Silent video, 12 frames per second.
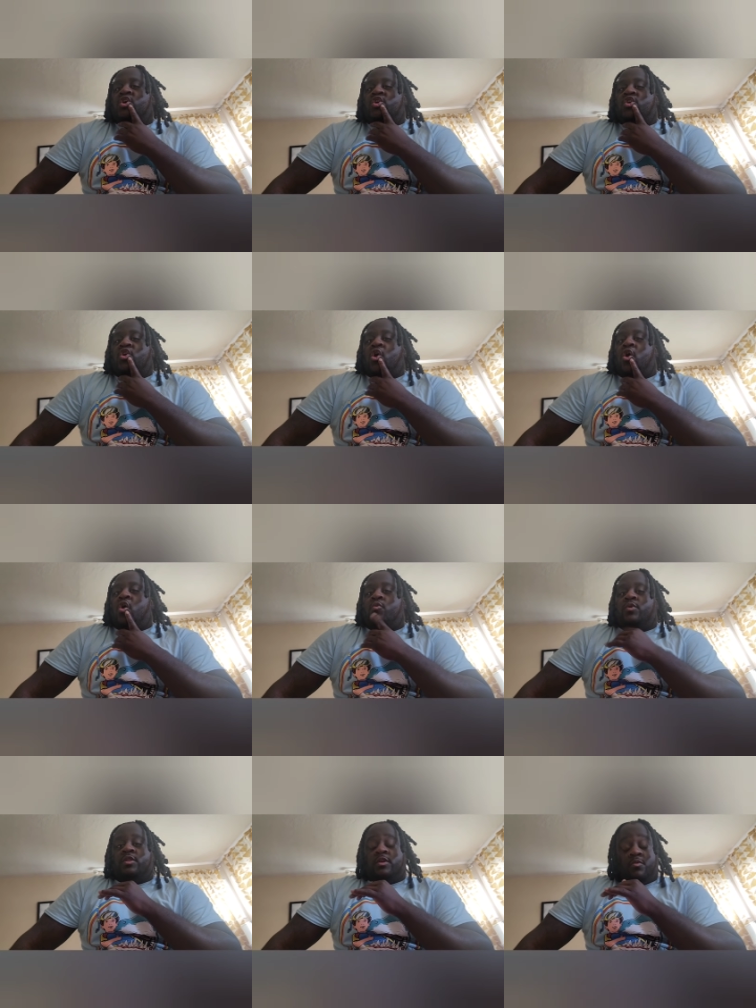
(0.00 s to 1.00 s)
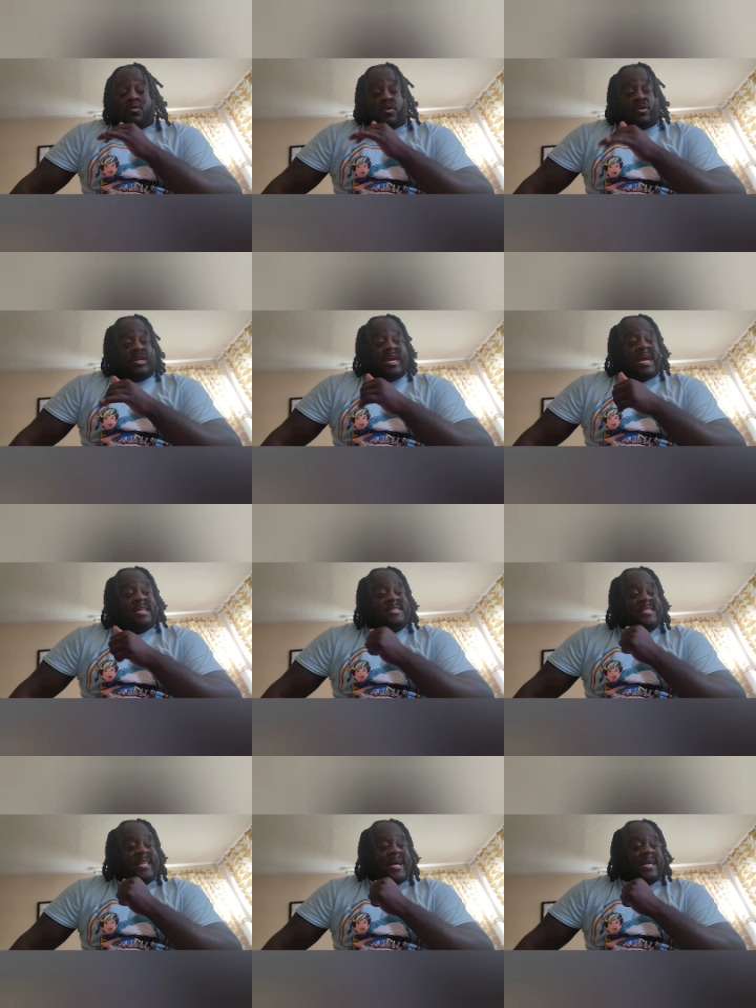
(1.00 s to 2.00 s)
y'all really want
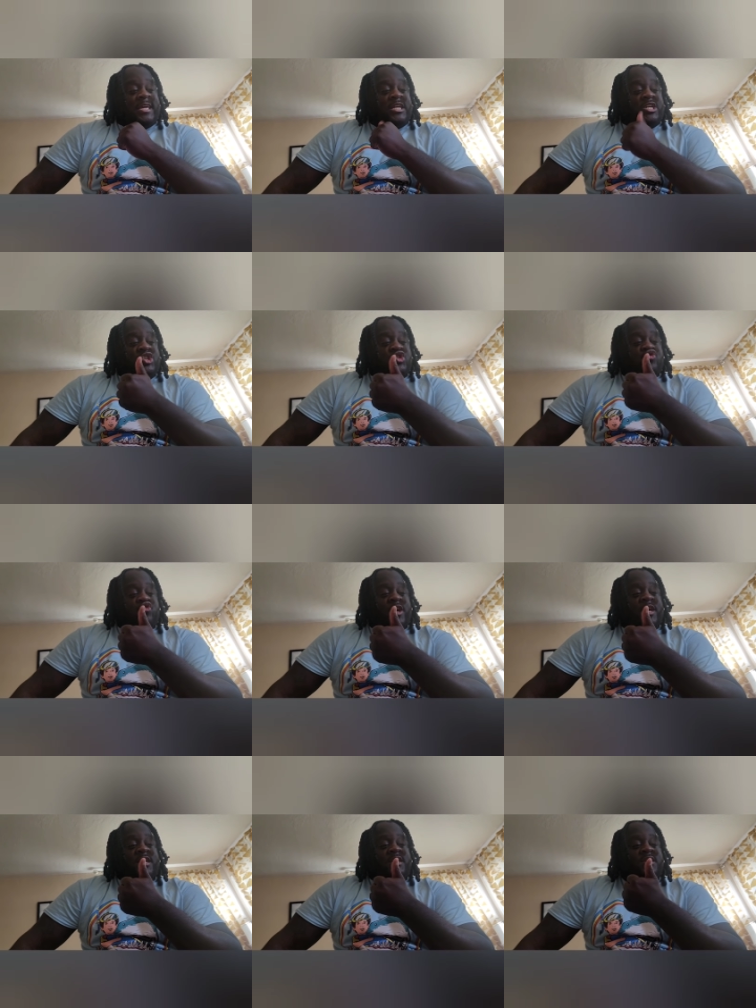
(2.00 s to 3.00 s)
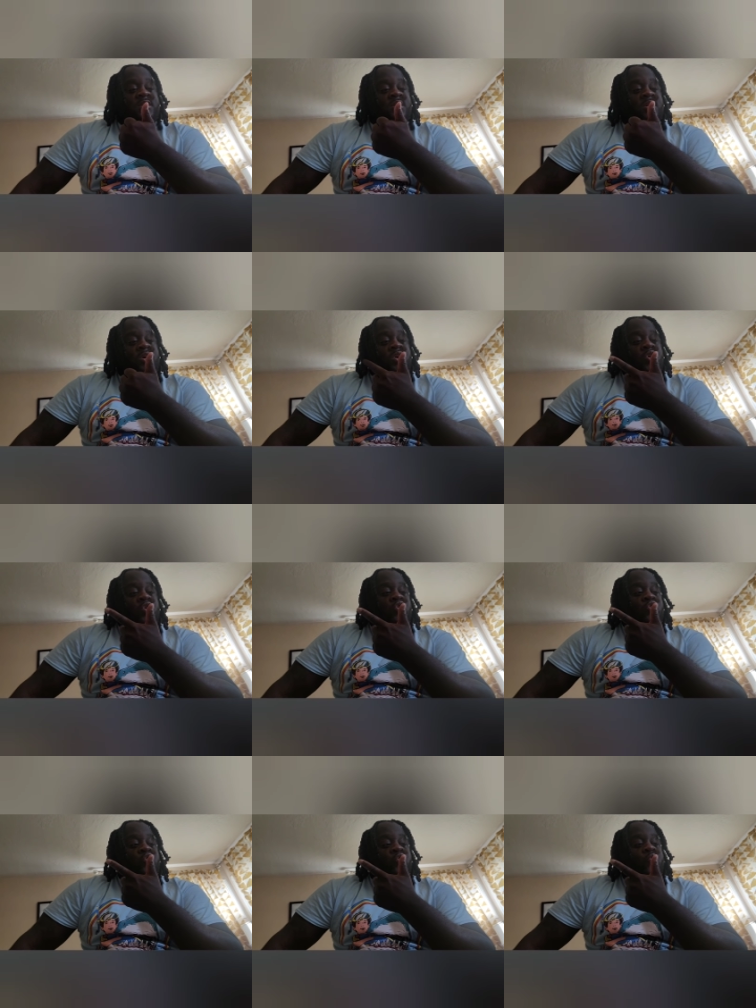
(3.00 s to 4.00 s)
cats like Drake,
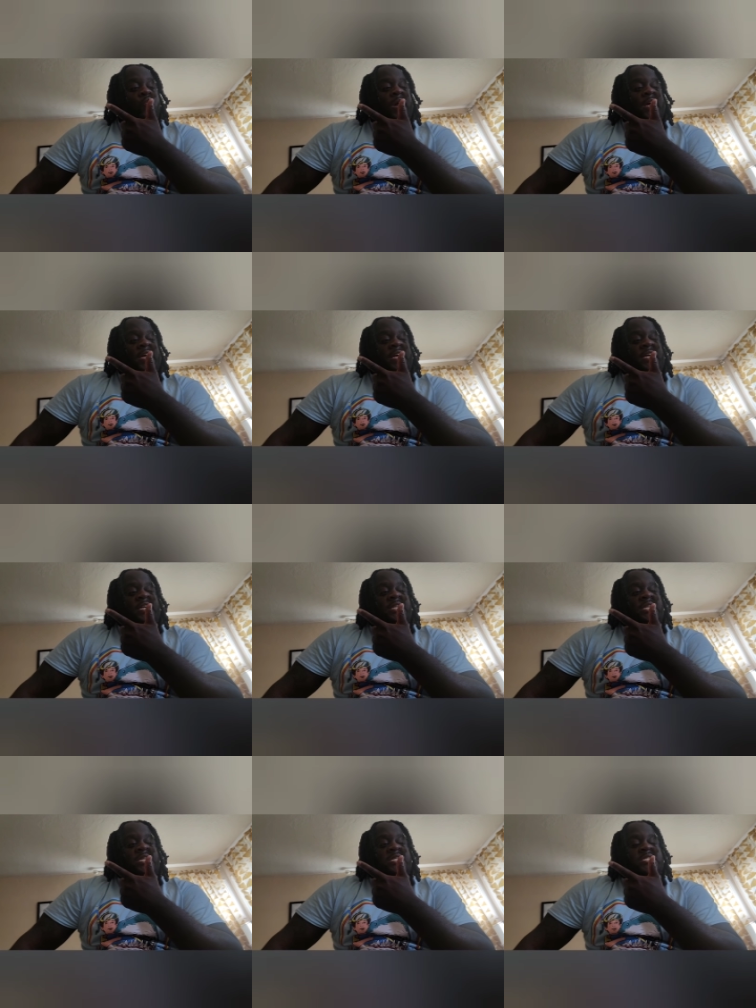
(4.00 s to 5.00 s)
Lil Wayne,